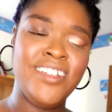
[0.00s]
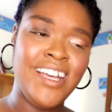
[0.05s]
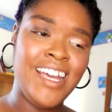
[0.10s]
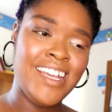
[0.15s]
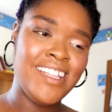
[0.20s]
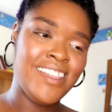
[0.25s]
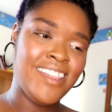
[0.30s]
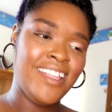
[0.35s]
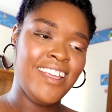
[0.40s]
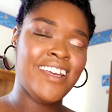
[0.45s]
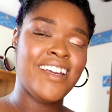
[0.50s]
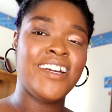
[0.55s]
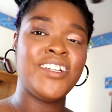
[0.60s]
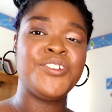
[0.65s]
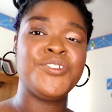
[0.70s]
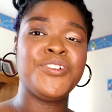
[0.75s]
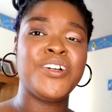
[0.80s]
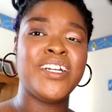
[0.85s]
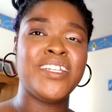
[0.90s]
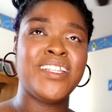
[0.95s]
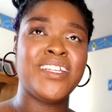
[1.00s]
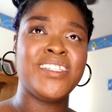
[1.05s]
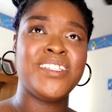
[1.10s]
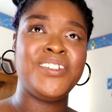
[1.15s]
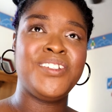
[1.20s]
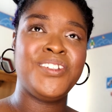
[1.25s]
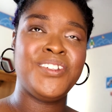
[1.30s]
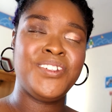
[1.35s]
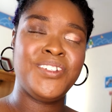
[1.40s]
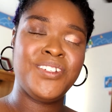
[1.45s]
I think I tried like
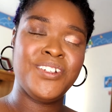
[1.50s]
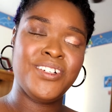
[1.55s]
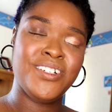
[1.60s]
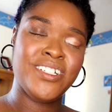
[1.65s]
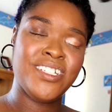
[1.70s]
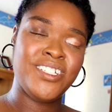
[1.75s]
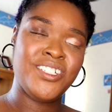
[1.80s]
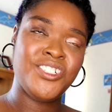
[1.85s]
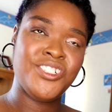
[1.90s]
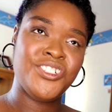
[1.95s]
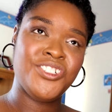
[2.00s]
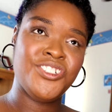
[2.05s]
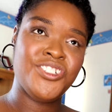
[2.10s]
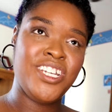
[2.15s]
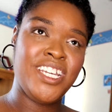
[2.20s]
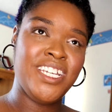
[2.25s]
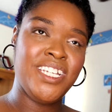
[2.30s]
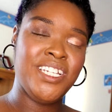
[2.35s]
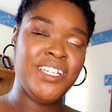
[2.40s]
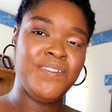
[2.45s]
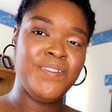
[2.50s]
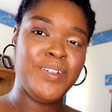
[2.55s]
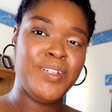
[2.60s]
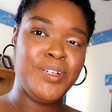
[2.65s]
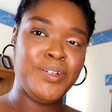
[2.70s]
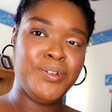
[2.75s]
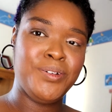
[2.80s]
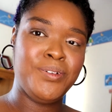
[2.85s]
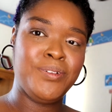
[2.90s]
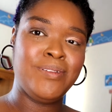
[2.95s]
the darkest shade, even
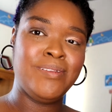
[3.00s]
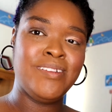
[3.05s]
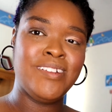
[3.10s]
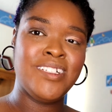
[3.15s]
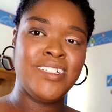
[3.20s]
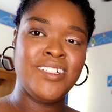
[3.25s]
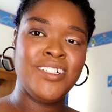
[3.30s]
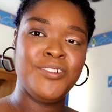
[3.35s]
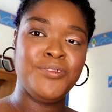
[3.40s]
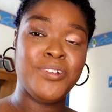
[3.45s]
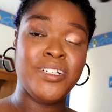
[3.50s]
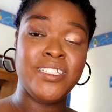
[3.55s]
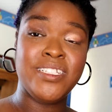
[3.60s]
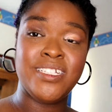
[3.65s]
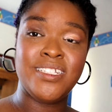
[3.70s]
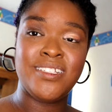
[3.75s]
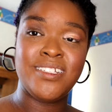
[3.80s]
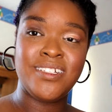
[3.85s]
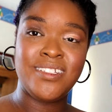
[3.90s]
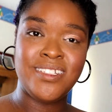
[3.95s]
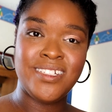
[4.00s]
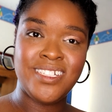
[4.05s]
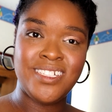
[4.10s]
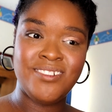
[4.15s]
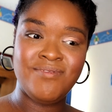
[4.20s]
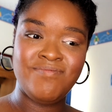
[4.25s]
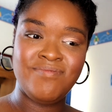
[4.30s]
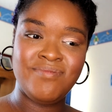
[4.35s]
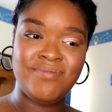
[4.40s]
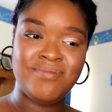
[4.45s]
though realistically
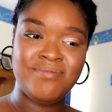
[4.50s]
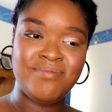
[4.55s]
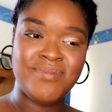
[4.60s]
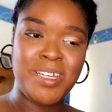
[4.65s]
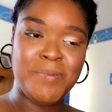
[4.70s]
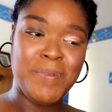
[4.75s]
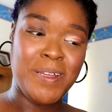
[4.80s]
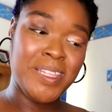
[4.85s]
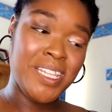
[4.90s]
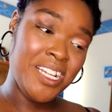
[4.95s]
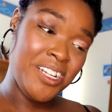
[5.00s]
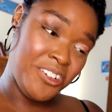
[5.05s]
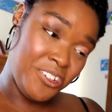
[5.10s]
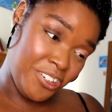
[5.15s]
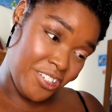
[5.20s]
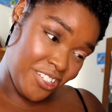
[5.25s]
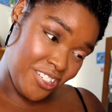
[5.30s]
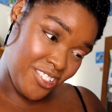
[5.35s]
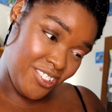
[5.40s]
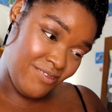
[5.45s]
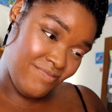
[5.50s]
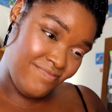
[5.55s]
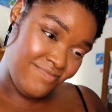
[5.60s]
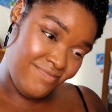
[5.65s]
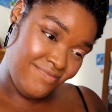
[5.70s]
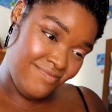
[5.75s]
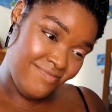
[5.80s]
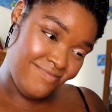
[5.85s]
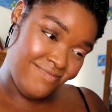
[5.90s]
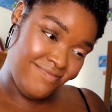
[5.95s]
I'm not that dark.
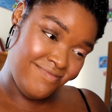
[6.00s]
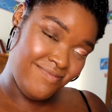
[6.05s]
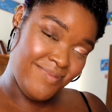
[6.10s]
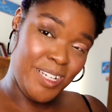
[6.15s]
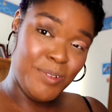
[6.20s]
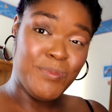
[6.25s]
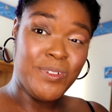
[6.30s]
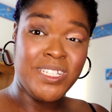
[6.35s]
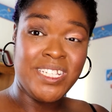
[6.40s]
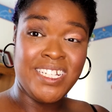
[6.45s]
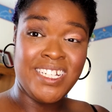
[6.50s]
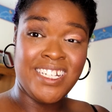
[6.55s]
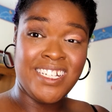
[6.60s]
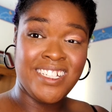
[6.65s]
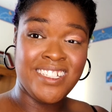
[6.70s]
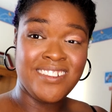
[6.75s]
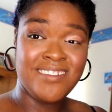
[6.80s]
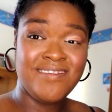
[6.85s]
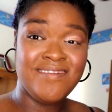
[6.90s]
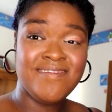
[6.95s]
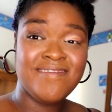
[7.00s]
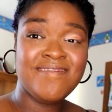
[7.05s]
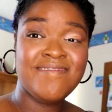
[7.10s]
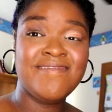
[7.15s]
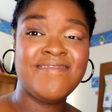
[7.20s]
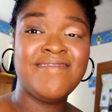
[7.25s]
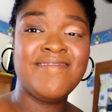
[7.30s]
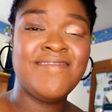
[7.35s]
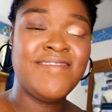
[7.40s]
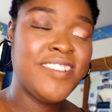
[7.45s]
I'm really not,
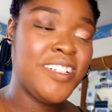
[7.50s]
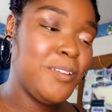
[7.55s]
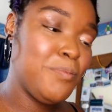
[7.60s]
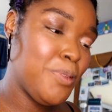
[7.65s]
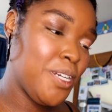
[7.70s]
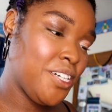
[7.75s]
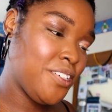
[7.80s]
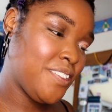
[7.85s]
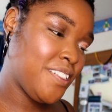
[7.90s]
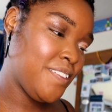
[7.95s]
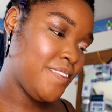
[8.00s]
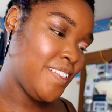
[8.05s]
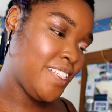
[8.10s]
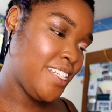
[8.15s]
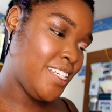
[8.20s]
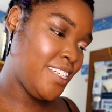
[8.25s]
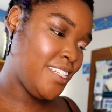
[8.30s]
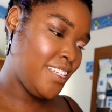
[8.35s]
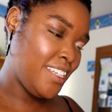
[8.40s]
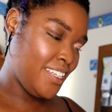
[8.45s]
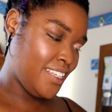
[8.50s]
comparatively.